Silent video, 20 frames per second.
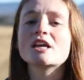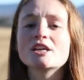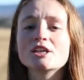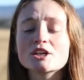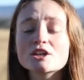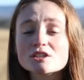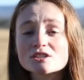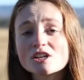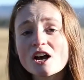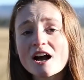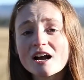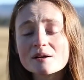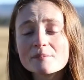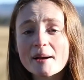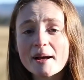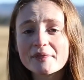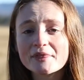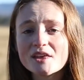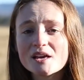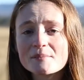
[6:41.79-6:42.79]
You can talk
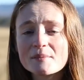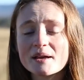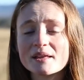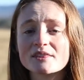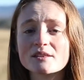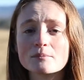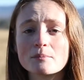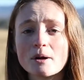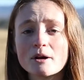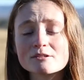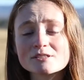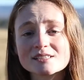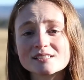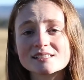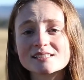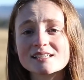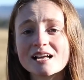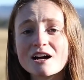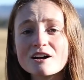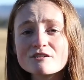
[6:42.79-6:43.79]
about them in the post
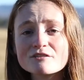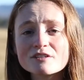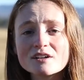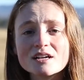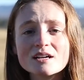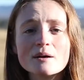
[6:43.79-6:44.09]
itself,